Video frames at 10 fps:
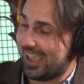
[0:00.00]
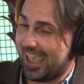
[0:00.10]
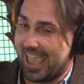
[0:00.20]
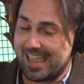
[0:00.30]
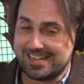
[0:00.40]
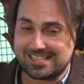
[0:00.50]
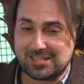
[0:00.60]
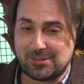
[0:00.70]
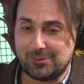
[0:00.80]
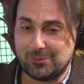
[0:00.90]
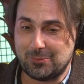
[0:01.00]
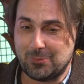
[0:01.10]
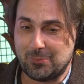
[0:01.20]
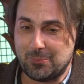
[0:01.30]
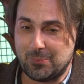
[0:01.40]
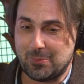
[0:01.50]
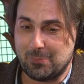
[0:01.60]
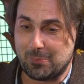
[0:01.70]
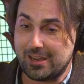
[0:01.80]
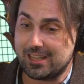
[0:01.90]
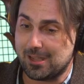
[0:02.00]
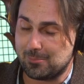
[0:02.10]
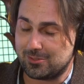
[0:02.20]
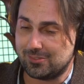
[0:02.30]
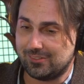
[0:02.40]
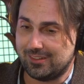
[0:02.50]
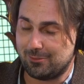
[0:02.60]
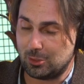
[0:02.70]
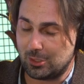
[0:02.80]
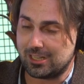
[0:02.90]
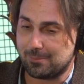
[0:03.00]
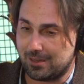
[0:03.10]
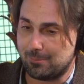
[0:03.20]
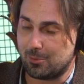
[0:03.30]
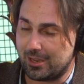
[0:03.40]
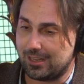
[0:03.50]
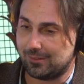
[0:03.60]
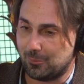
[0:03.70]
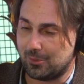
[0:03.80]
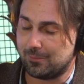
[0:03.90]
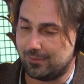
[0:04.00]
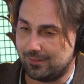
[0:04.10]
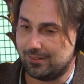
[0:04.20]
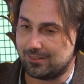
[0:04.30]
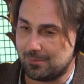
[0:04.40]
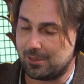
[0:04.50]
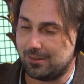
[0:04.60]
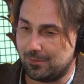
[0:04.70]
And breakups, if you look at a brain when somebody